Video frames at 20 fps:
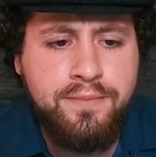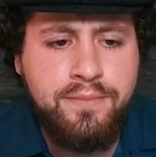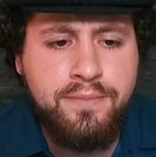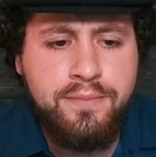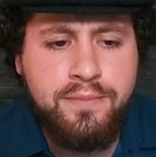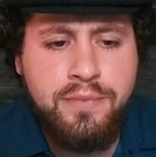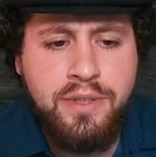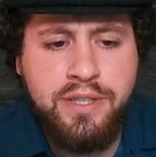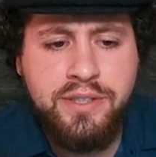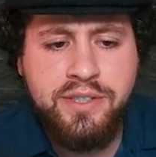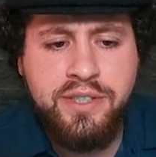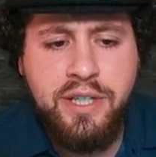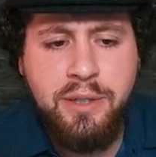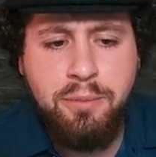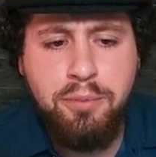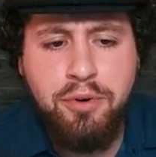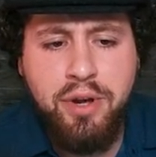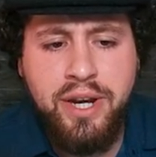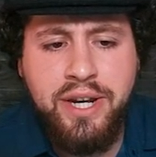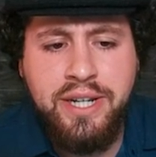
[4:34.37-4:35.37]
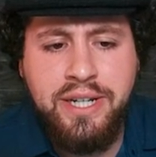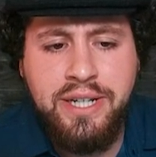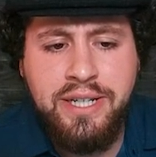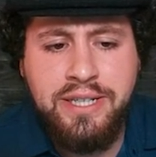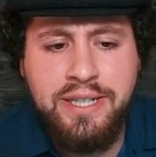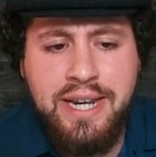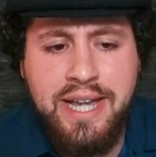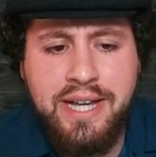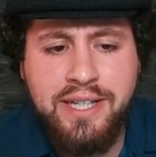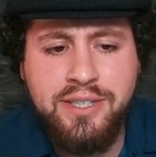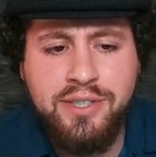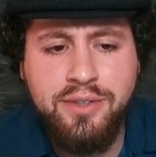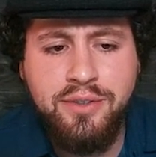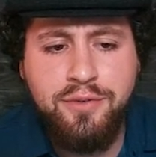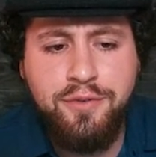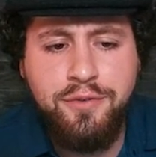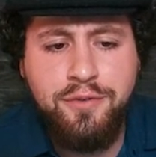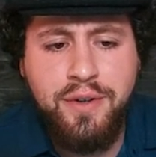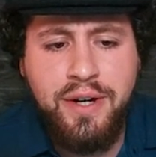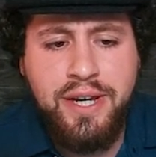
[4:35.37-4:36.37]
Let's keep running. Next
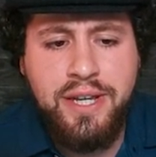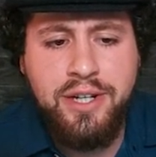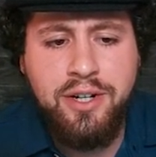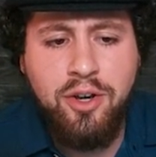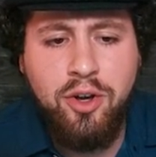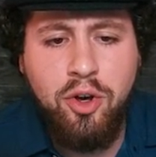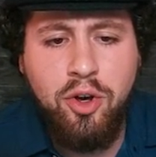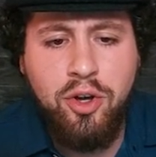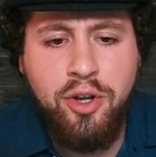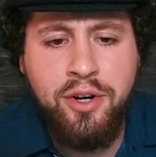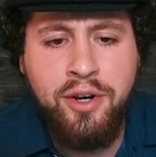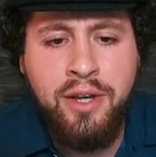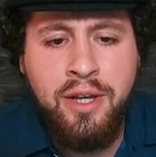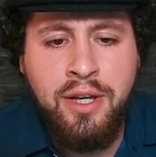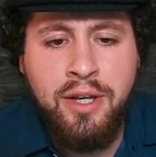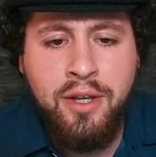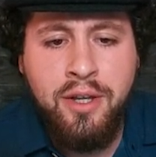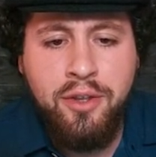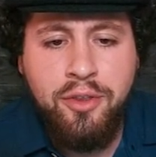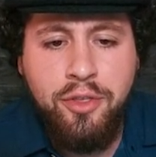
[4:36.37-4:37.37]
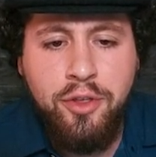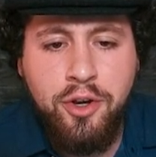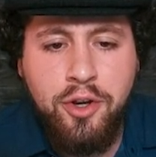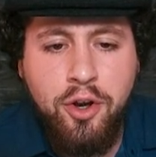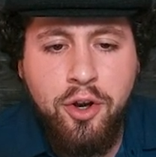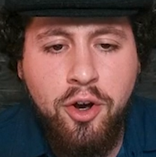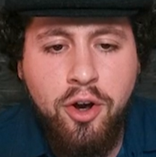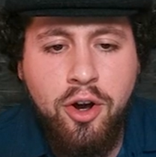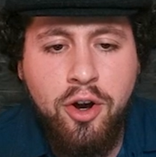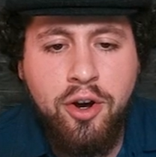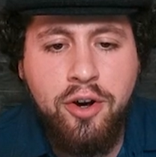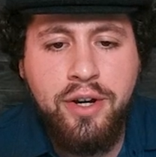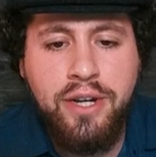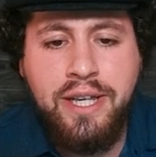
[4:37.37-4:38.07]
fight on the card.